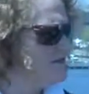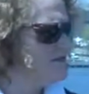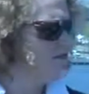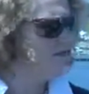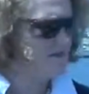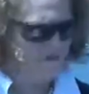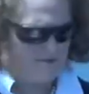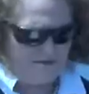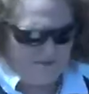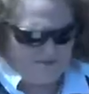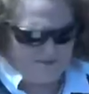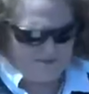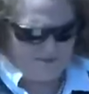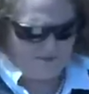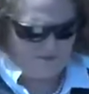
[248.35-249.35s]

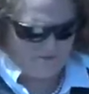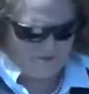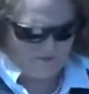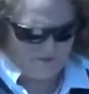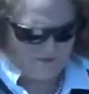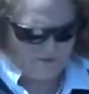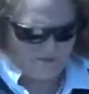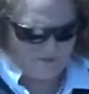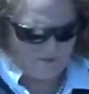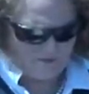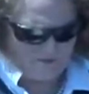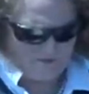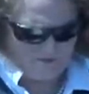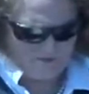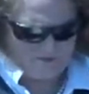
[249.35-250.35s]

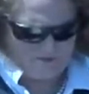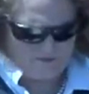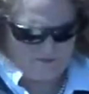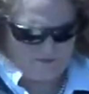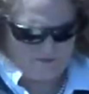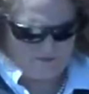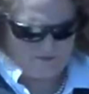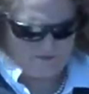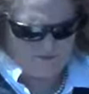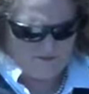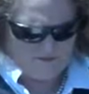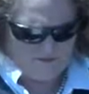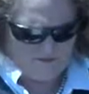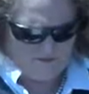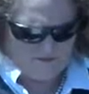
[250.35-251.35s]

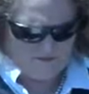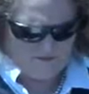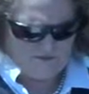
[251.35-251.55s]
No words are spoken by the person on screen.